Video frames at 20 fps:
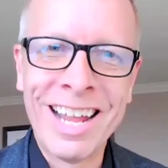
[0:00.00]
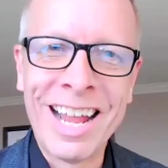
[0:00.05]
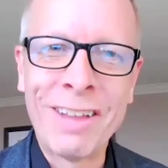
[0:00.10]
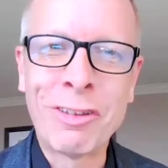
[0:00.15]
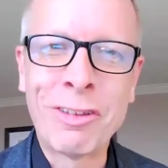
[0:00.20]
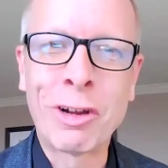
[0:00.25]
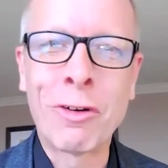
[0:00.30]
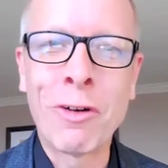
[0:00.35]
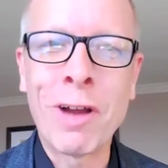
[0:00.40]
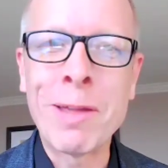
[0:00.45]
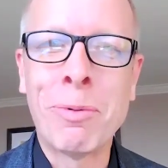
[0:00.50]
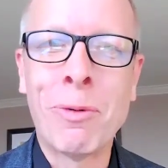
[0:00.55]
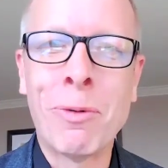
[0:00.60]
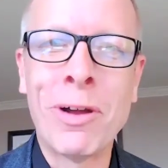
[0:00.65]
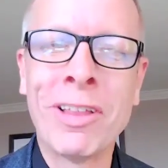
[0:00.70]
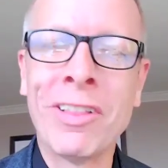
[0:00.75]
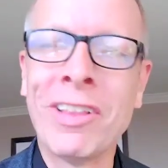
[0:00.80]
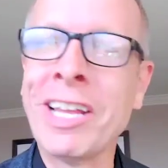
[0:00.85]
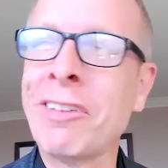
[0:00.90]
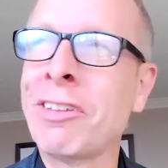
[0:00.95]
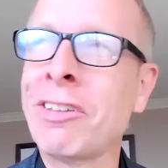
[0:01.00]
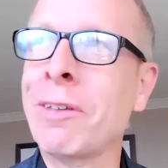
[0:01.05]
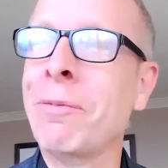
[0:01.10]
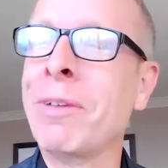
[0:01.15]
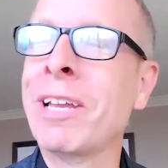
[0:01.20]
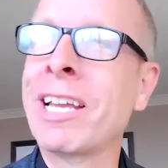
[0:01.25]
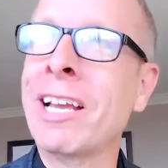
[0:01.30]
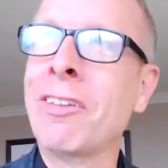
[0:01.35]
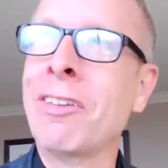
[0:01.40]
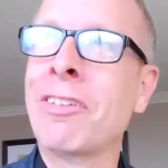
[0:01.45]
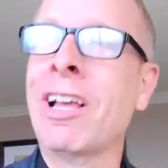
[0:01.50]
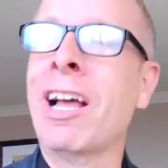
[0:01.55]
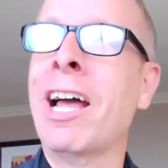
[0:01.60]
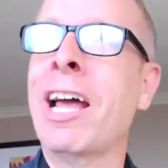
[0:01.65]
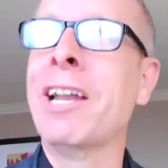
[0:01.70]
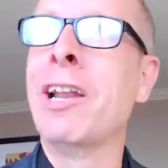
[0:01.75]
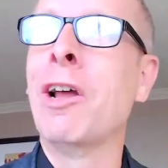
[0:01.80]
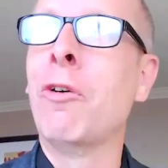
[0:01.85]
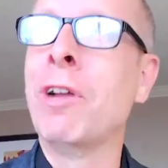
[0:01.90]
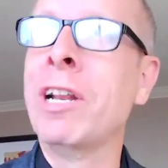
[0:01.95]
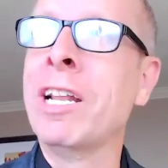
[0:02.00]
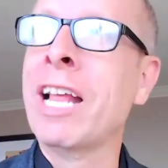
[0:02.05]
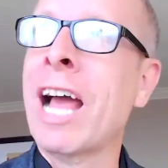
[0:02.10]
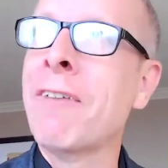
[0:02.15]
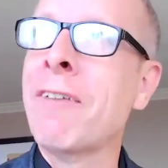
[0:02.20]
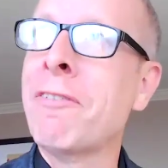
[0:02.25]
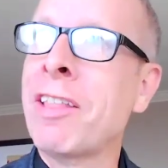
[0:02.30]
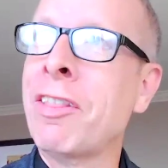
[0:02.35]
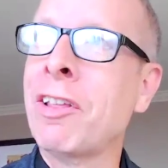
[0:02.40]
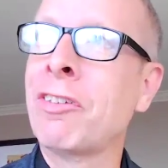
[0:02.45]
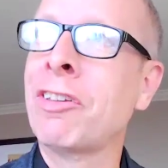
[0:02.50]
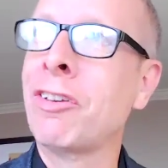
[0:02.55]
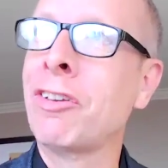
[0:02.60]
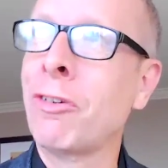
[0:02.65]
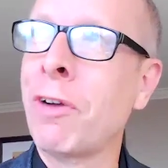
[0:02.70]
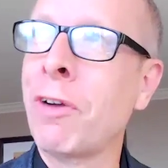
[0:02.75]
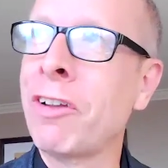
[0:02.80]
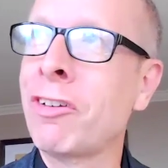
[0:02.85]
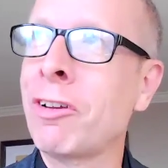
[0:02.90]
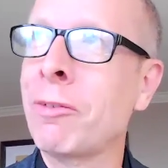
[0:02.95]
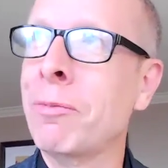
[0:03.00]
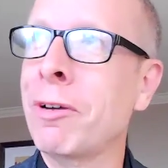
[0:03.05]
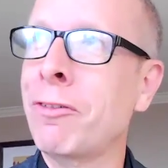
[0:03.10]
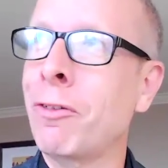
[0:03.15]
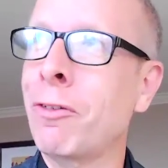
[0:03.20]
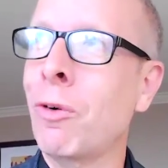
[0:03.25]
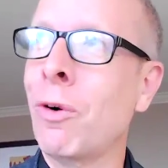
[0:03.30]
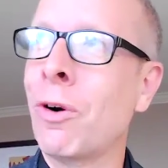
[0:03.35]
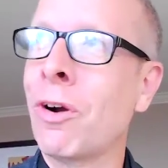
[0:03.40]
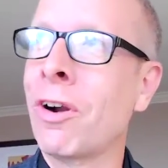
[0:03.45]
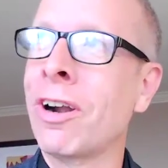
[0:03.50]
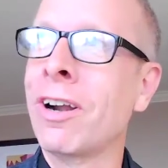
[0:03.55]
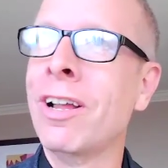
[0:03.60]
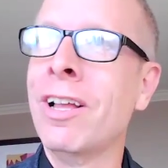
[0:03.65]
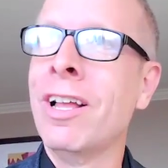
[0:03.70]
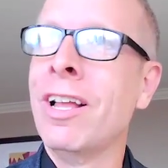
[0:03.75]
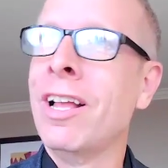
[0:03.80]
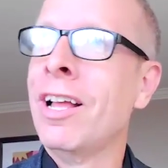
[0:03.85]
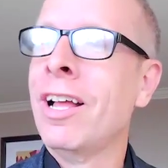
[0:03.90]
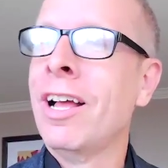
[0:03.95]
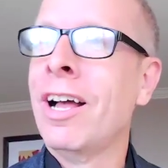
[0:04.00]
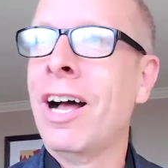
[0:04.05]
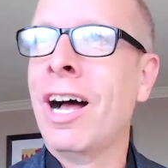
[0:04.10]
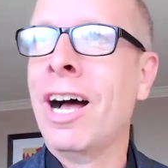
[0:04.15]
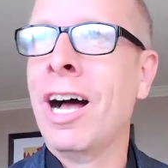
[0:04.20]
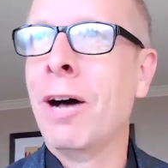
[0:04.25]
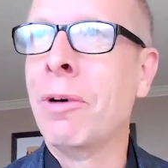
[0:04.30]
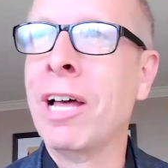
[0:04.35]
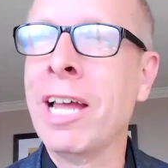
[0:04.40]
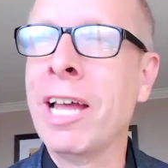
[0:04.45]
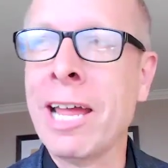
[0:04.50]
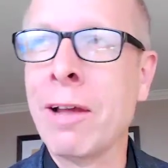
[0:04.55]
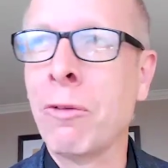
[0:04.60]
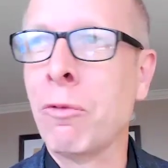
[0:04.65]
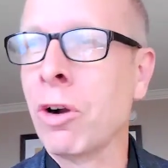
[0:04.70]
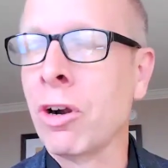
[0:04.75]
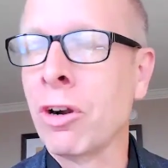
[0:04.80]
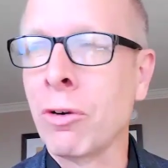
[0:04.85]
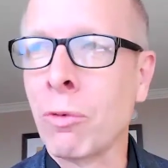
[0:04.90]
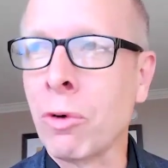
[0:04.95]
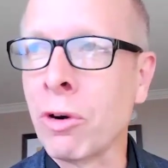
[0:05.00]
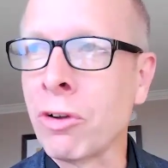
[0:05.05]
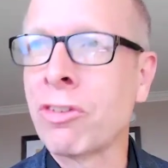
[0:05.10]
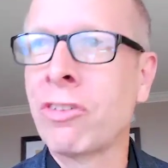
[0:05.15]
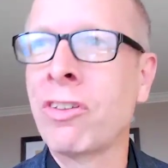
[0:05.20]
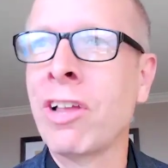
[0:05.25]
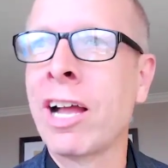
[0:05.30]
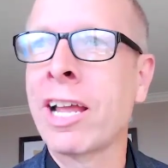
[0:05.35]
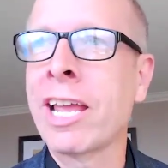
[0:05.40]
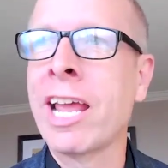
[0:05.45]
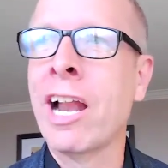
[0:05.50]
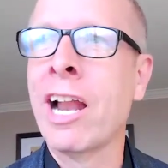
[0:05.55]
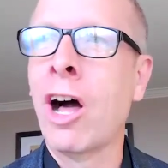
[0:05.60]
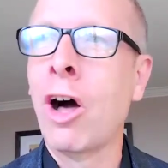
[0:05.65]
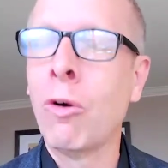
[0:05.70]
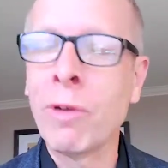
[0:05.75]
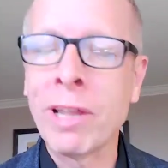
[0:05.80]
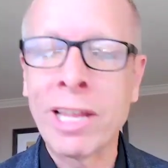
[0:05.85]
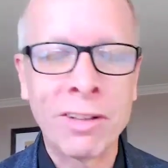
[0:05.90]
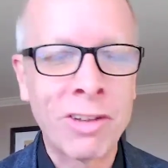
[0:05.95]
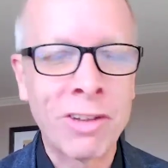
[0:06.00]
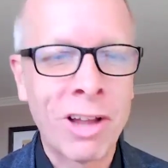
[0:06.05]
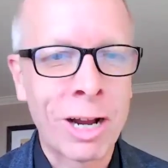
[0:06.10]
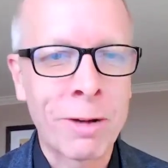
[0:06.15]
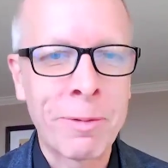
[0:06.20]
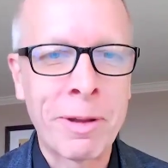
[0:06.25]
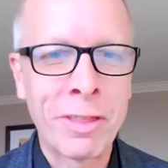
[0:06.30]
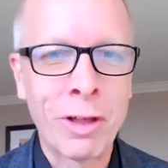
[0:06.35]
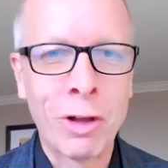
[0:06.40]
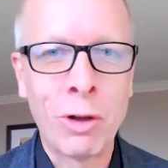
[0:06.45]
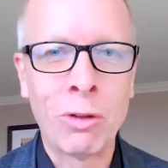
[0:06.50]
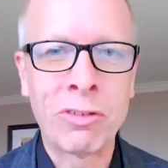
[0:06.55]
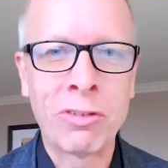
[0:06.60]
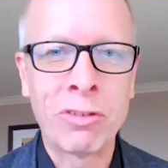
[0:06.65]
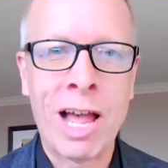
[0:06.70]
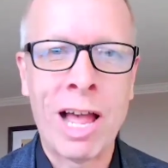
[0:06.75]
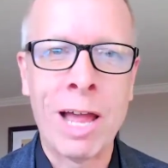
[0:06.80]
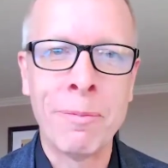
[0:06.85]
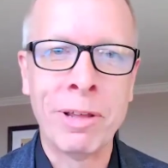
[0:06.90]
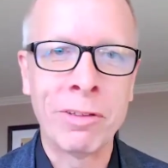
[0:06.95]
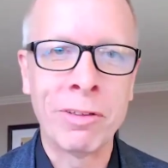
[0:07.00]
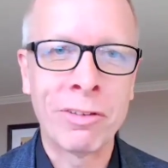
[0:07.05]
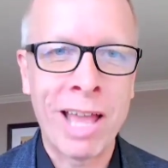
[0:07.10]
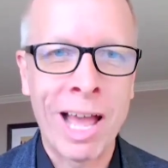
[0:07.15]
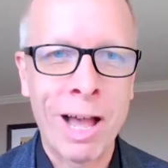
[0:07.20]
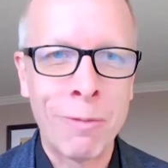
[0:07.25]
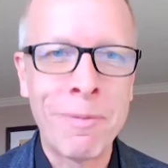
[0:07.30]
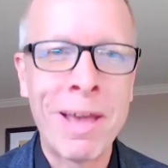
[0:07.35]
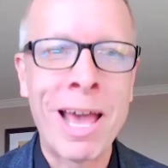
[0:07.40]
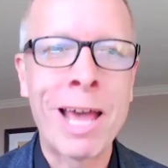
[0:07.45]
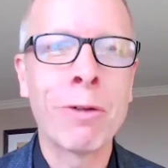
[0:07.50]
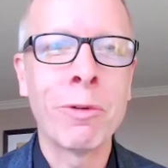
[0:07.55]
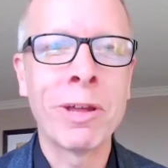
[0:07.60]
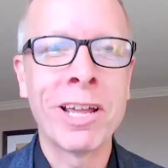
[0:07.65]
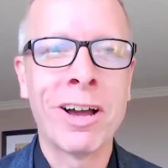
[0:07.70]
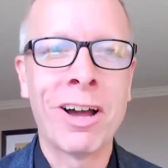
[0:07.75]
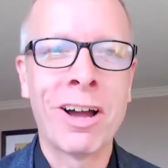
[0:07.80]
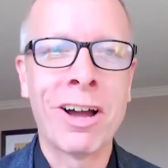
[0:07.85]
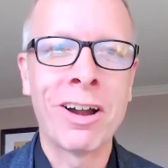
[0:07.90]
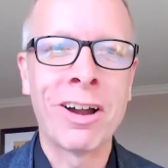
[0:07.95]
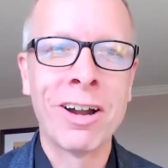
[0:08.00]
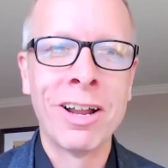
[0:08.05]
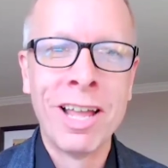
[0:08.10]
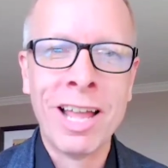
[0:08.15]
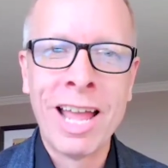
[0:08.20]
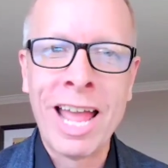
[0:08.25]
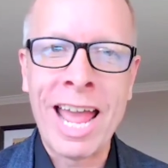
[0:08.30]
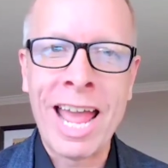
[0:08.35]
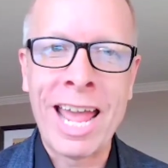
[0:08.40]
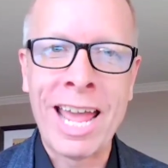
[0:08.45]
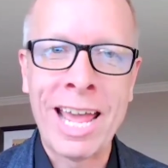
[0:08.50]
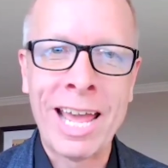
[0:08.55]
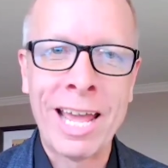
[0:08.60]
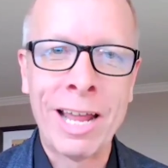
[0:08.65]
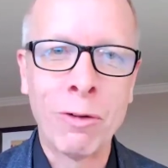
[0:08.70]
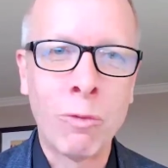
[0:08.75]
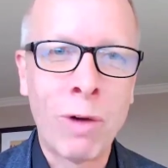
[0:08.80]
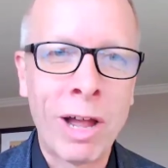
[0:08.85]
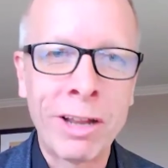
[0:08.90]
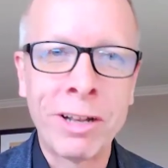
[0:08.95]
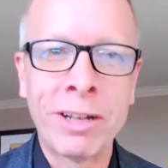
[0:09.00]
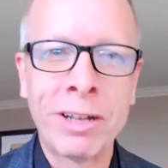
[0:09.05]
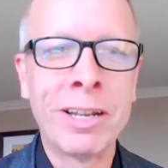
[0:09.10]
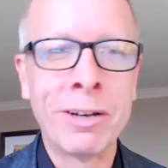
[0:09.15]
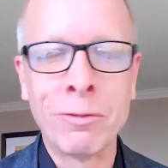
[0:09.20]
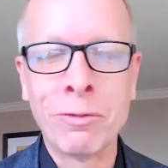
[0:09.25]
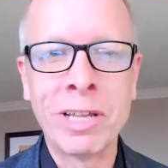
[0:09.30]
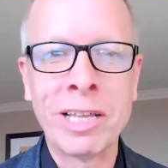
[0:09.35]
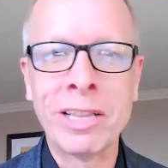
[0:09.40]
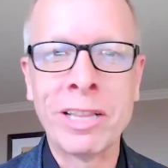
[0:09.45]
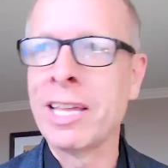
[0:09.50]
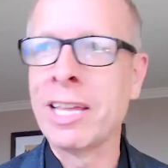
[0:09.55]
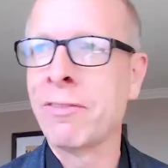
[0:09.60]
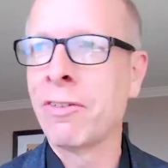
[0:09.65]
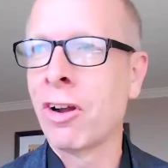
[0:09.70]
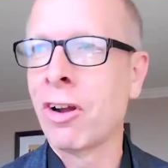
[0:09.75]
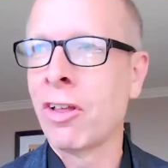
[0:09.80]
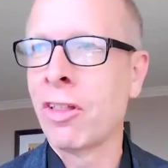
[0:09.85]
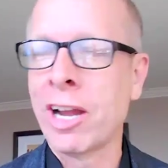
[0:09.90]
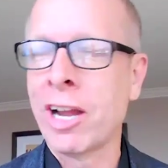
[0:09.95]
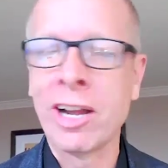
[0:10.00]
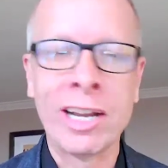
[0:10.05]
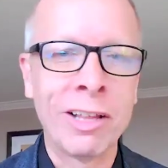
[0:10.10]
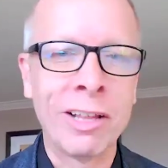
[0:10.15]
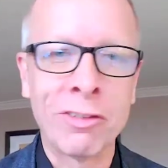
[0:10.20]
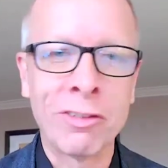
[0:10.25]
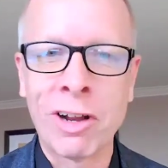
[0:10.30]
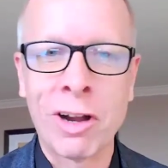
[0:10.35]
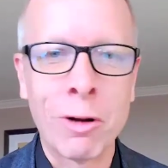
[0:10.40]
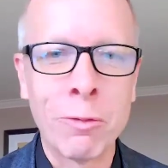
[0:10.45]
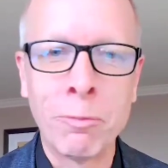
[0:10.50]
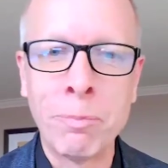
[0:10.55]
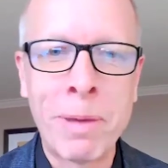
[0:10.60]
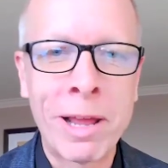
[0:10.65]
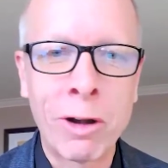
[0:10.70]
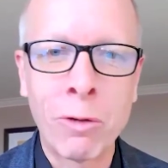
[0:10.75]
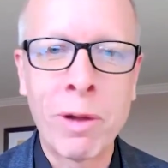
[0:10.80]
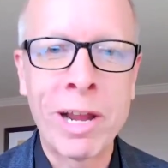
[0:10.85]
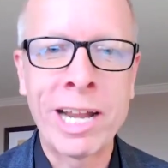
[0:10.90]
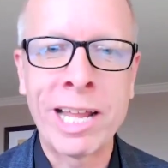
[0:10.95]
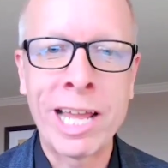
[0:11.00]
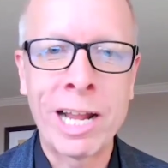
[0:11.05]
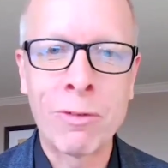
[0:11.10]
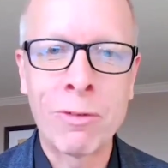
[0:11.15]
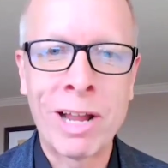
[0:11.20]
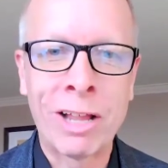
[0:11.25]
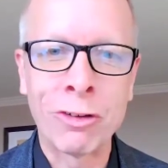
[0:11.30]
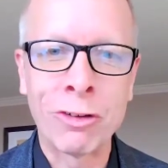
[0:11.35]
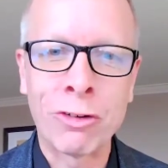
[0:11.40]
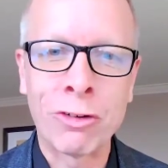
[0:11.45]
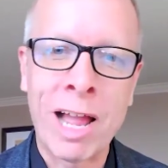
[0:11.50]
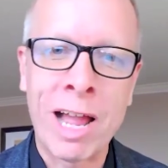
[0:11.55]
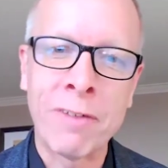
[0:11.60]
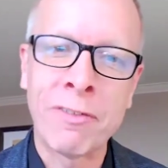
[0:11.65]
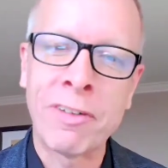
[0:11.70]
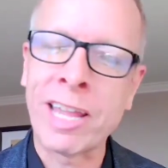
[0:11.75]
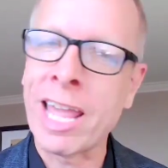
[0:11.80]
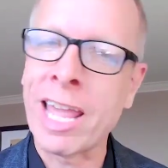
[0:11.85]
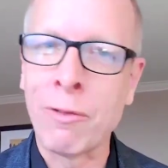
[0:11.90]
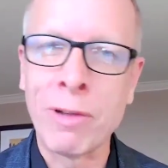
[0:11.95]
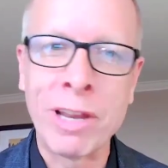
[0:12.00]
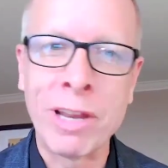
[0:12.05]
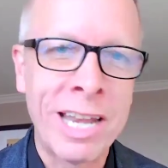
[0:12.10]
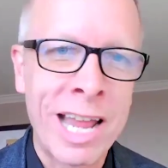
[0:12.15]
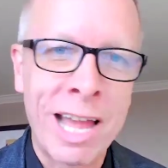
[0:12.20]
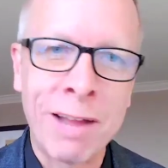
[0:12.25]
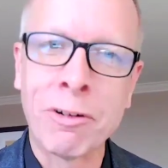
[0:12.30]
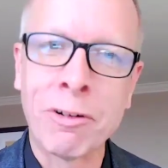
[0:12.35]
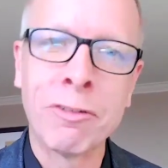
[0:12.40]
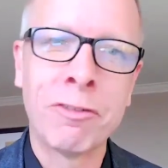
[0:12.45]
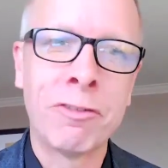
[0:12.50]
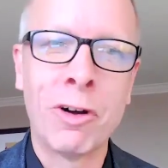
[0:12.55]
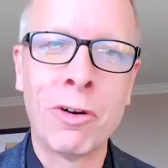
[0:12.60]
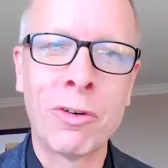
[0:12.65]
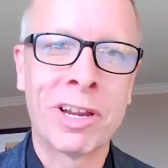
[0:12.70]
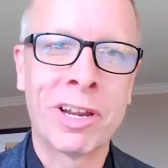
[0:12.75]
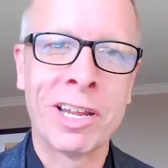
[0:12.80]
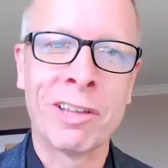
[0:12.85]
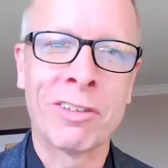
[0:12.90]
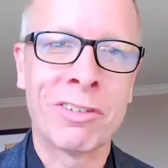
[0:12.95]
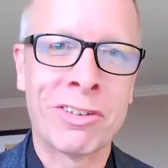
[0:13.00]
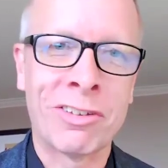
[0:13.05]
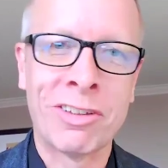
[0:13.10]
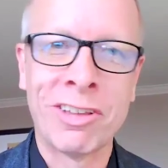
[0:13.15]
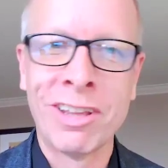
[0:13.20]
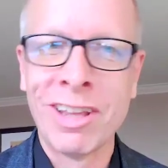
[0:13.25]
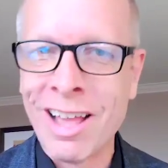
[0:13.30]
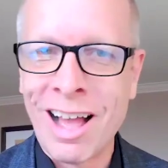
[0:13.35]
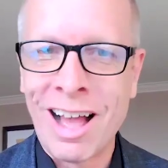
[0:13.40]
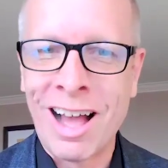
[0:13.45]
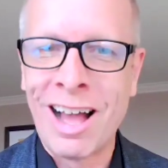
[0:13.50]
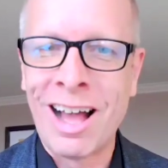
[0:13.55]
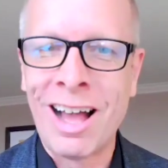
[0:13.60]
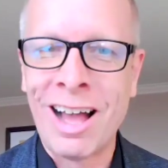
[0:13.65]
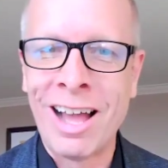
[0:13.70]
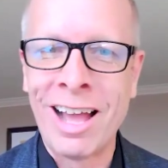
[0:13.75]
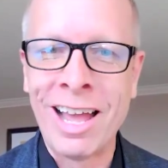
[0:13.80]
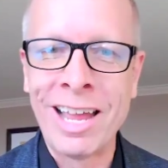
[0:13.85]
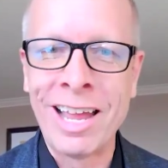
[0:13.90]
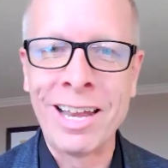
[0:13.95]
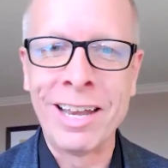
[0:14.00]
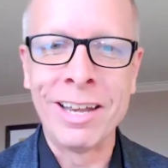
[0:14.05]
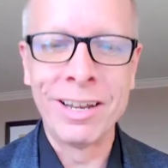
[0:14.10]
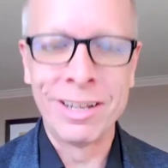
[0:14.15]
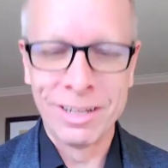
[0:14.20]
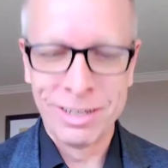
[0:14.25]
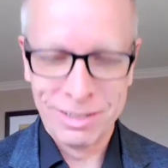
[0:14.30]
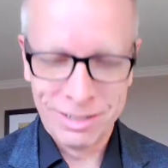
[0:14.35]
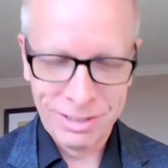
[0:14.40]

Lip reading: It's a great point, Lisa, because I know when I've had this situation before, and we're stuck, and all we can talk about the whole time is how mad we are and why didn't we leave earlier, and is there a better way to get around traffic? And we never focused on,